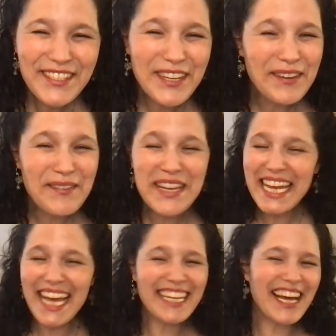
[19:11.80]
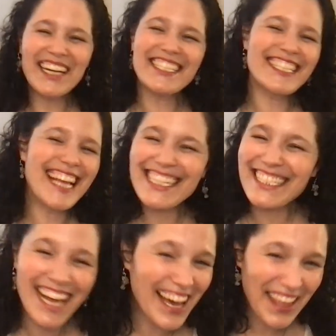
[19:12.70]
so we cannot
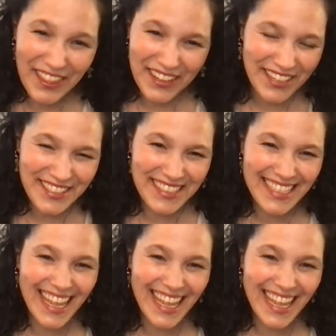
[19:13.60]
change others.